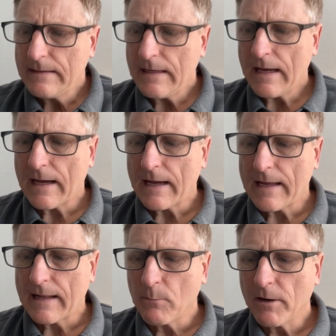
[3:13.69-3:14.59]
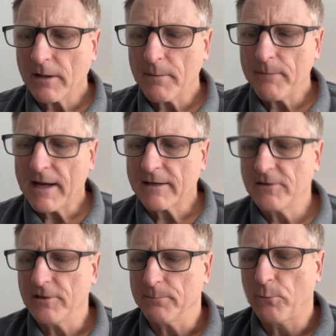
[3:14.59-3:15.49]
Yeah, and I want to come back
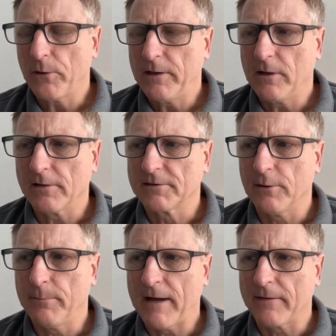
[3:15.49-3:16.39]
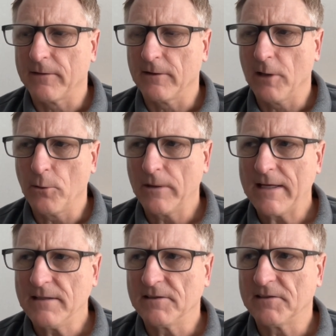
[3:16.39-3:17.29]
to your point also about the low
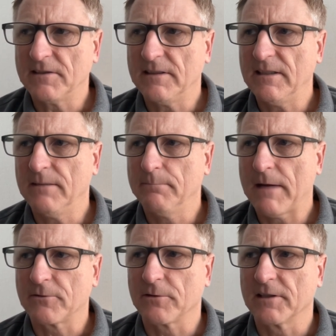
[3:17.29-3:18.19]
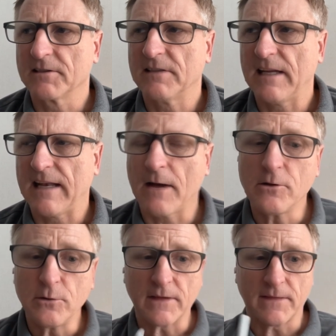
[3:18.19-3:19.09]
latency metrics and how do
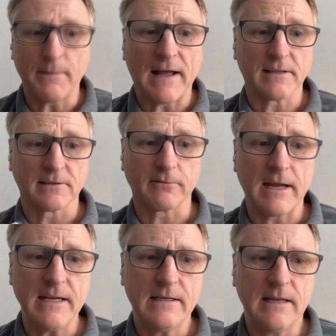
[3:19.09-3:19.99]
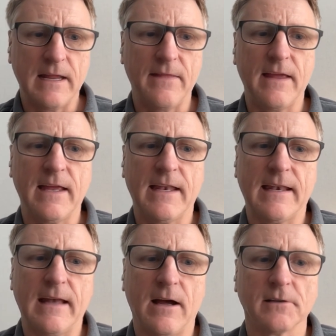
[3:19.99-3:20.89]
you get the balance right, and
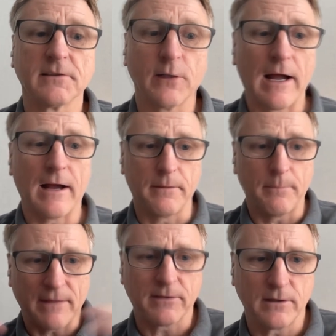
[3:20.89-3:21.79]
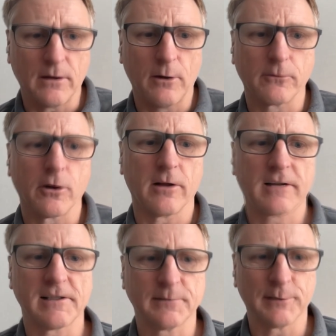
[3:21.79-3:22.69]
then also how, about the overall
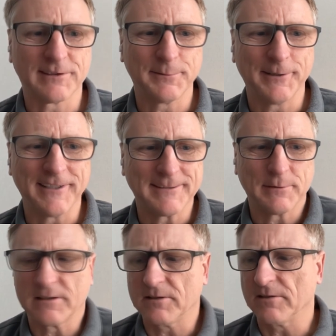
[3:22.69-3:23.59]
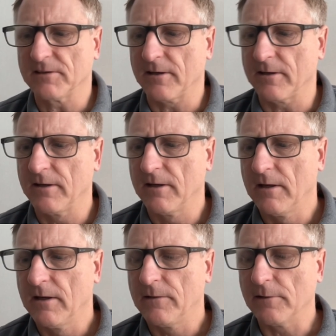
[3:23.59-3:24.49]
customer experience because those are
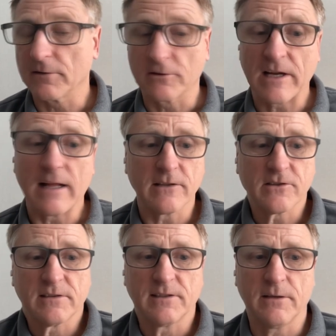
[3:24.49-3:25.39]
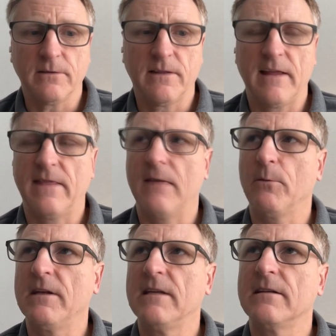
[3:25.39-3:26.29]
those are challenges that, that, that
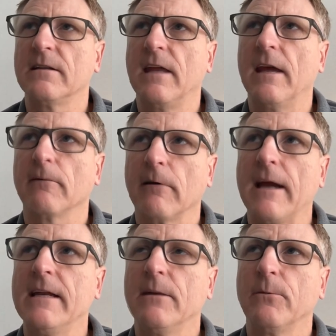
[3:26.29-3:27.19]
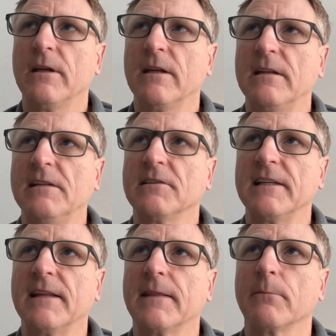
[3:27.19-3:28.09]
we need to get right, and we can
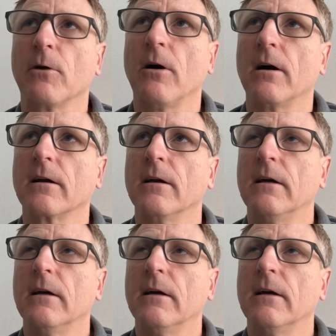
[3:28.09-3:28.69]
easily get them wrong.